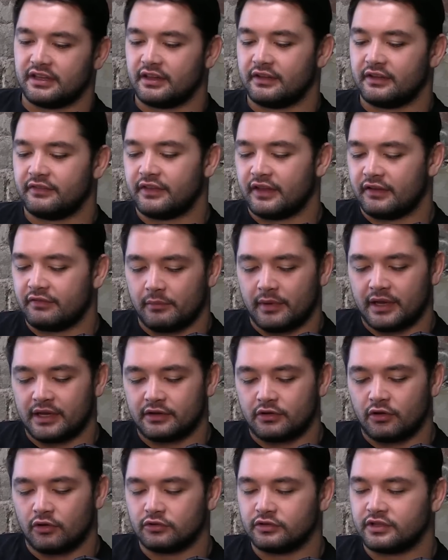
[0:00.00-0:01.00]
haven't made
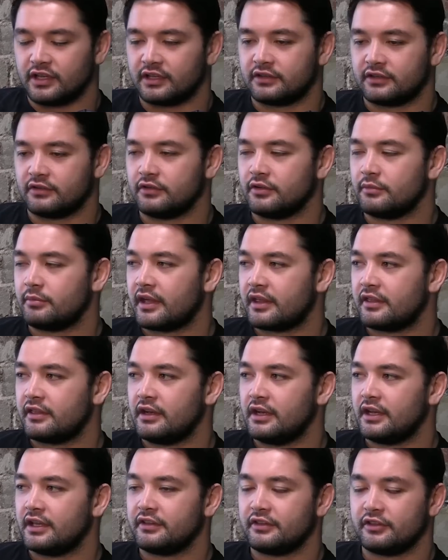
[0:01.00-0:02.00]
contact on the back of their
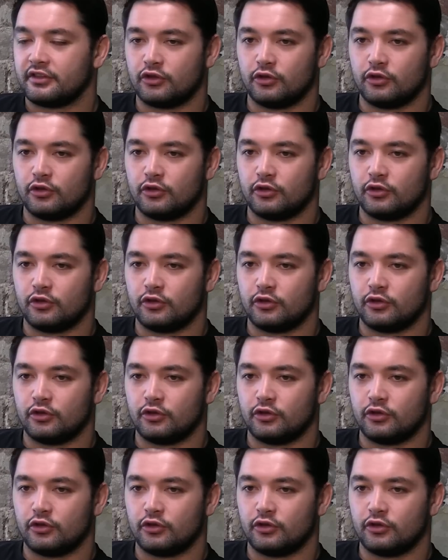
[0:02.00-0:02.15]
leg,